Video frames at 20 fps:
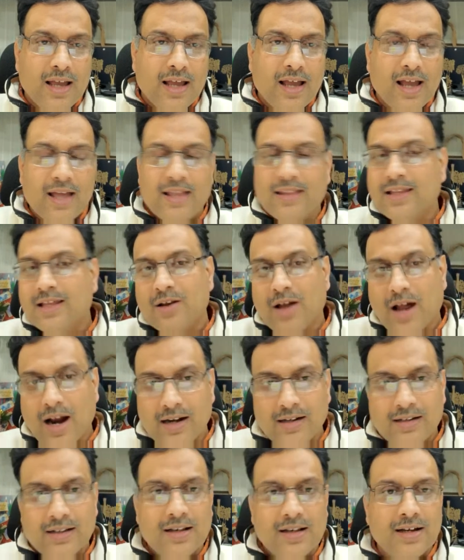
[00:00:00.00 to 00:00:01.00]
and then
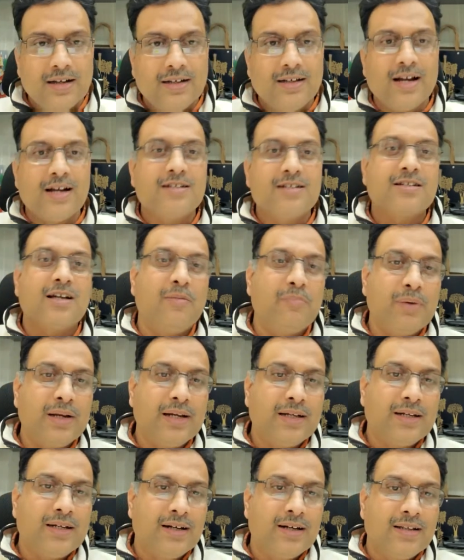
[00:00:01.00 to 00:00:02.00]
until it gets
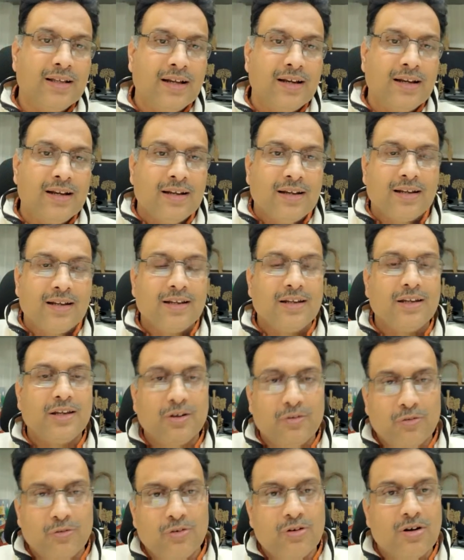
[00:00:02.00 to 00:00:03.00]
completed, then
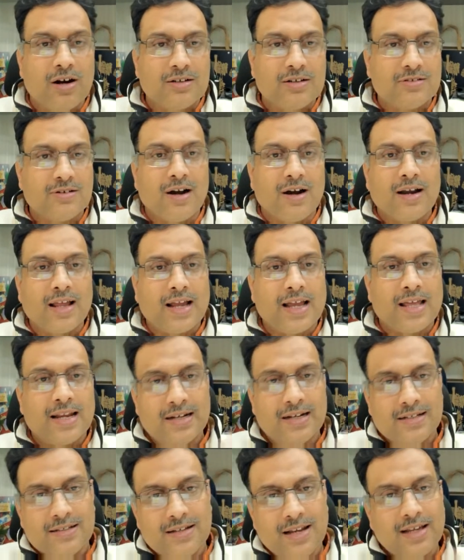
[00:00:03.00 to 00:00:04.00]
you would not start again.
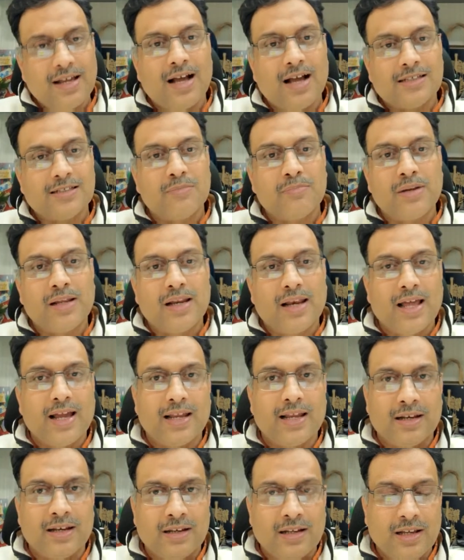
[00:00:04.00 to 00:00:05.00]
It's like an assembly line.